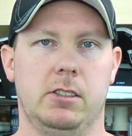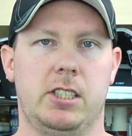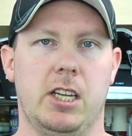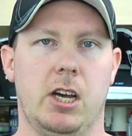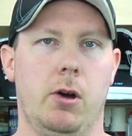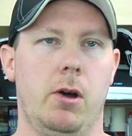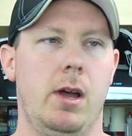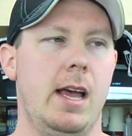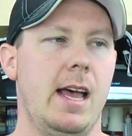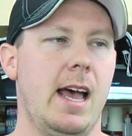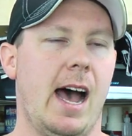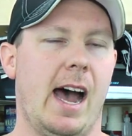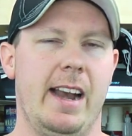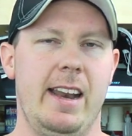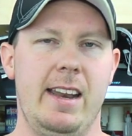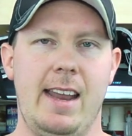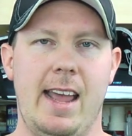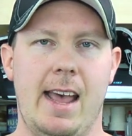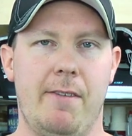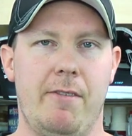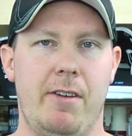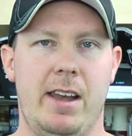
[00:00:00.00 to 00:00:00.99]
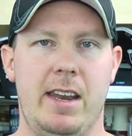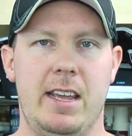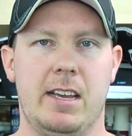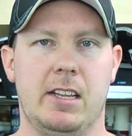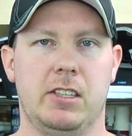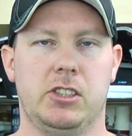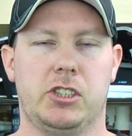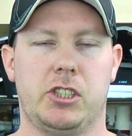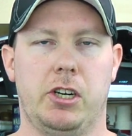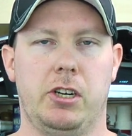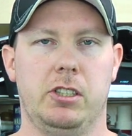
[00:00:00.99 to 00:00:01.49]
So I didn't have any
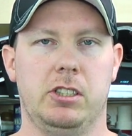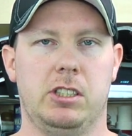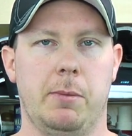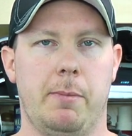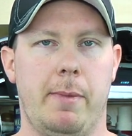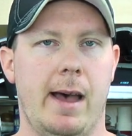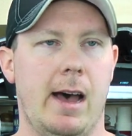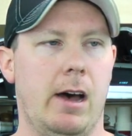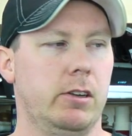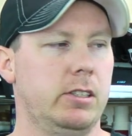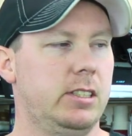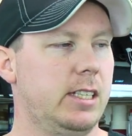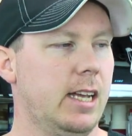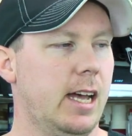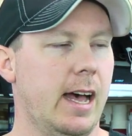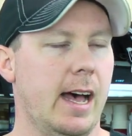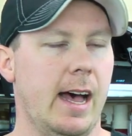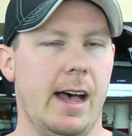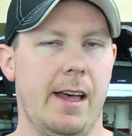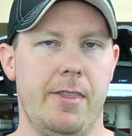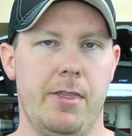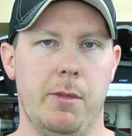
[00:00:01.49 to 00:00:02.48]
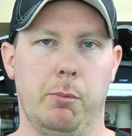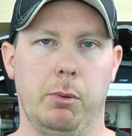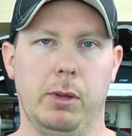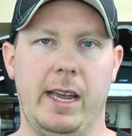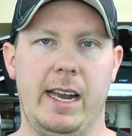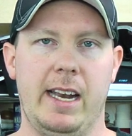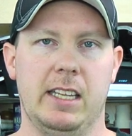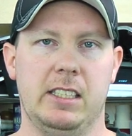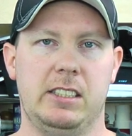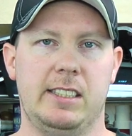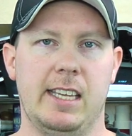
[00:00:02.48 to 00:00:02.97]
concerns about the
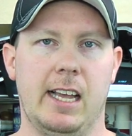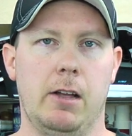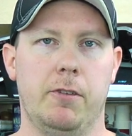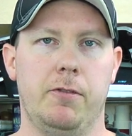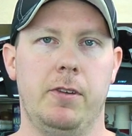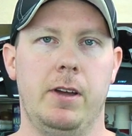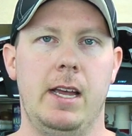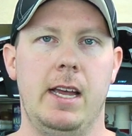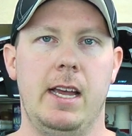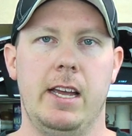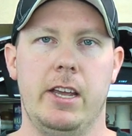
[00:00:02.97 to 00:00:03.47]
blade itself.